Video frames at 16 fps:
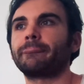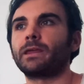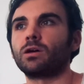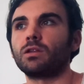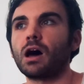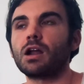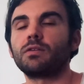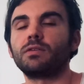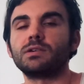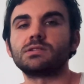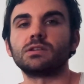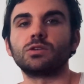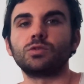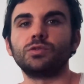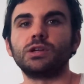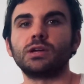A lot of us,
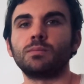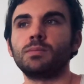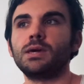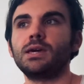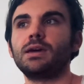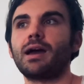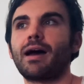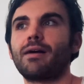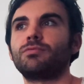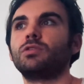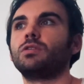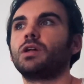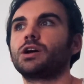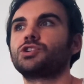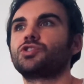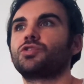including me, have the
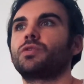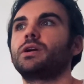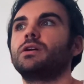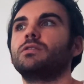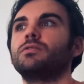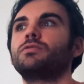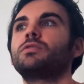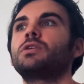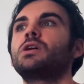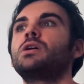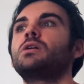luxury of